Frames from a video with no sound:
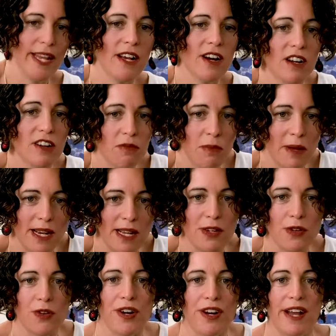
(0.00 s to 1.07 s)
kind of melon
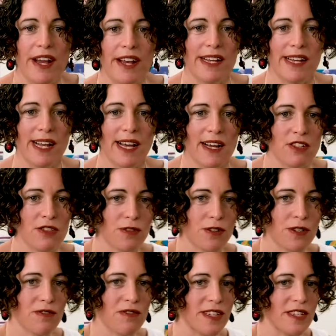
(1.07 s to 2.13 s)
or any large fruit
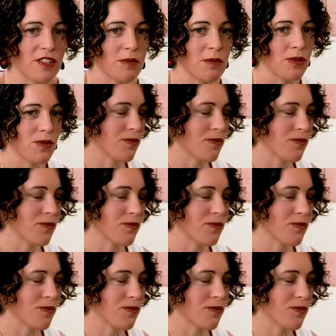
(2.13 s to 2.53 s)
and vegetable